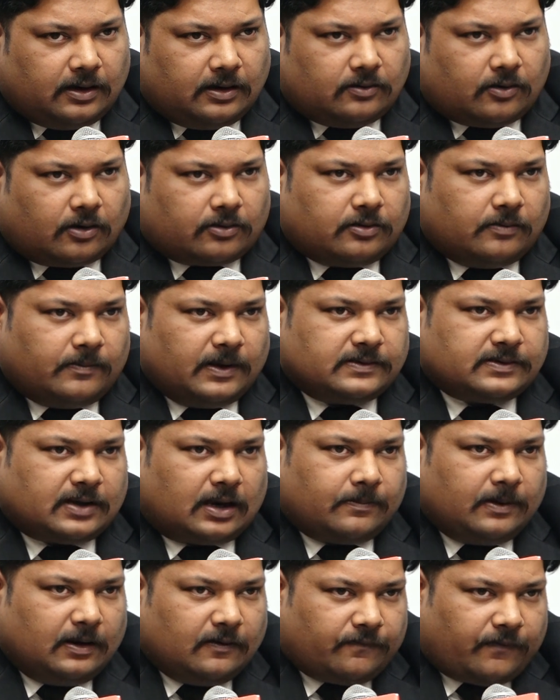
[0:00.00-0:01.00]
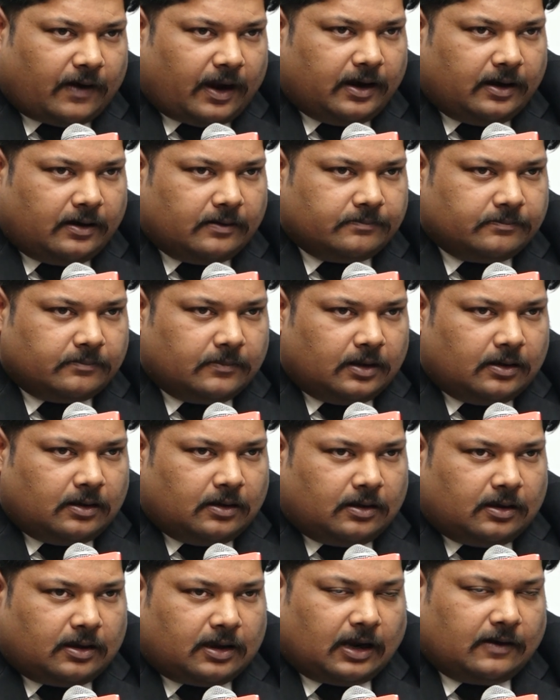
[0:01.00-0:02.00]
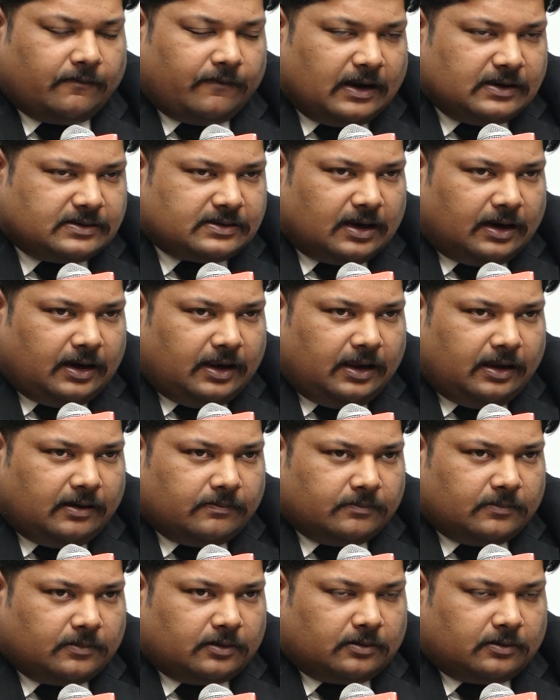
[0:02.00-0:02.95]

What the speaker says: the documents are being filed conventionally